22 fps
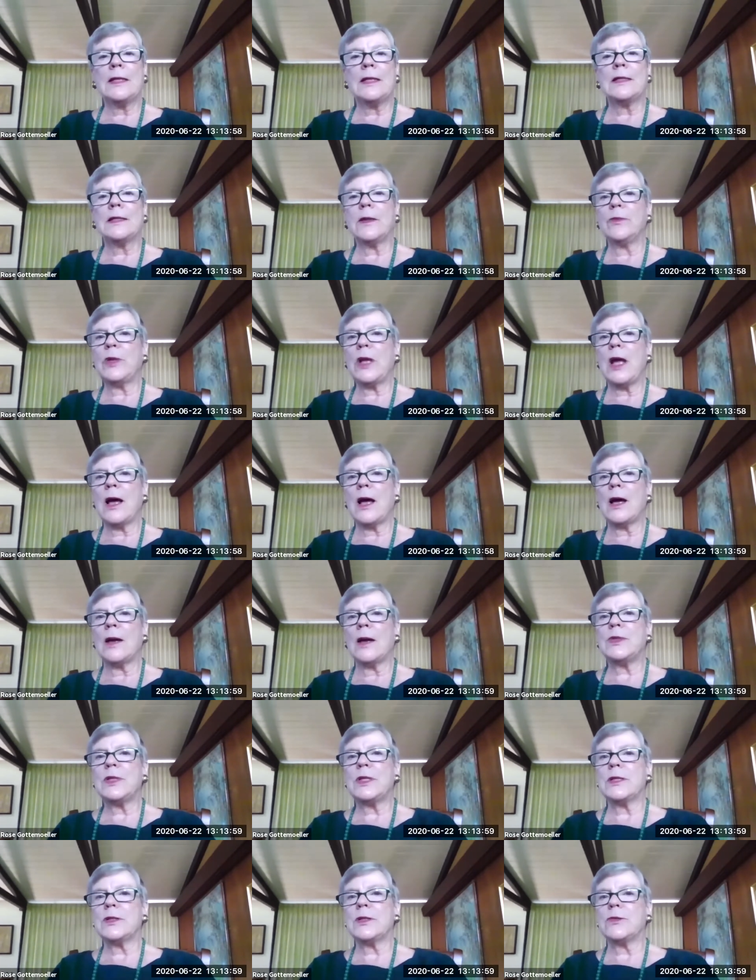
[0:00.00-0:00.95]

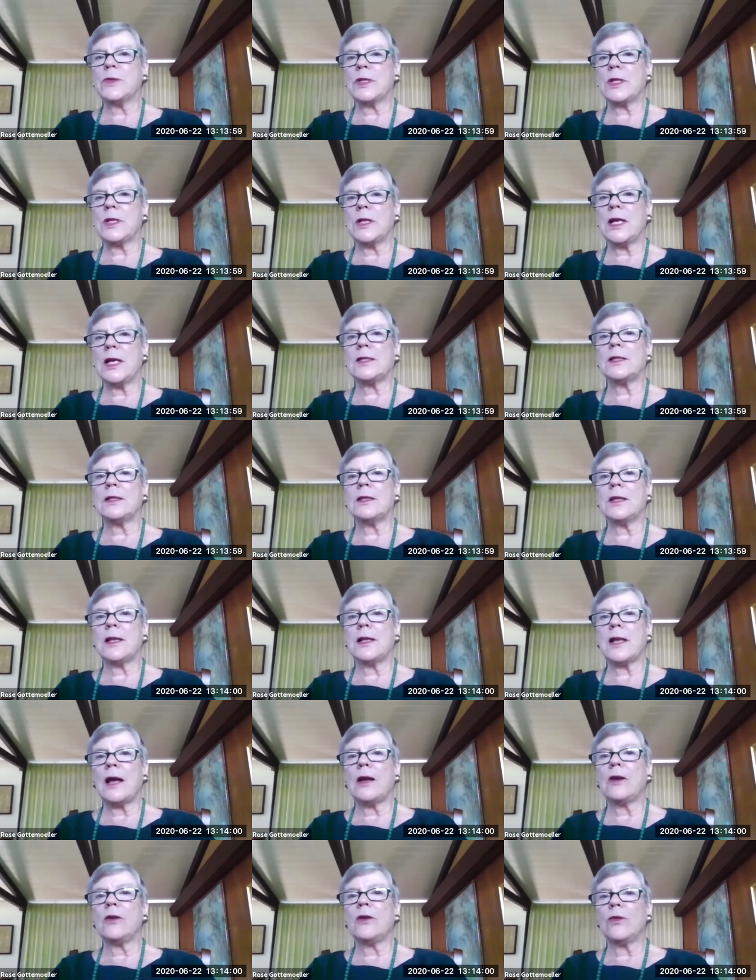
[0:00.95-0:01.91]
Sometimes this was a lesson
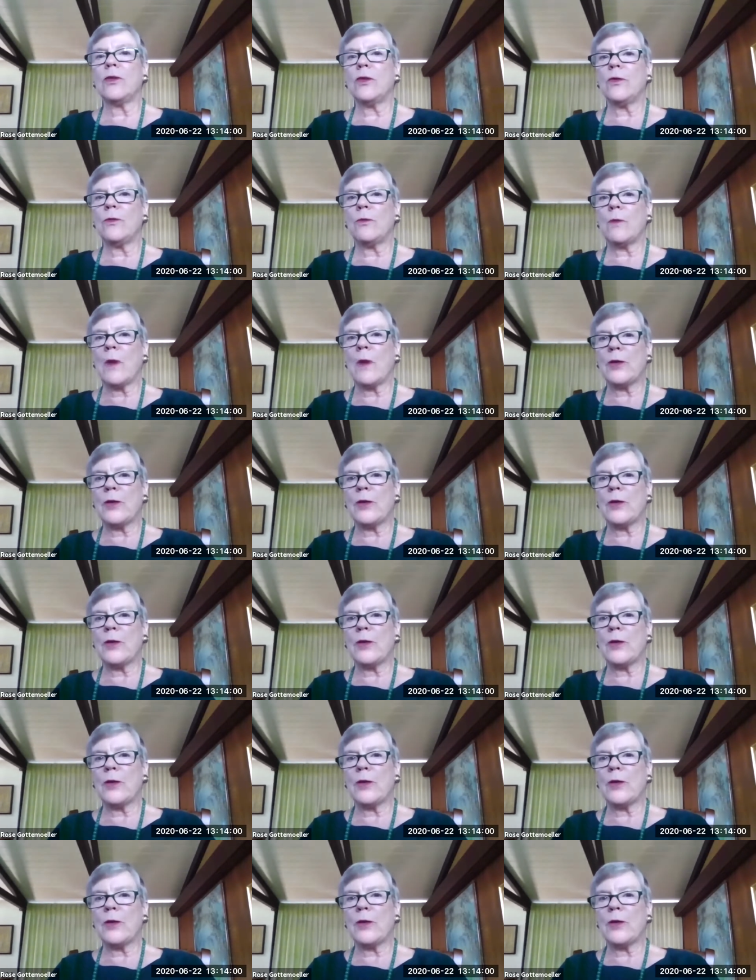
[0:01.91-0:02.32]
that I learned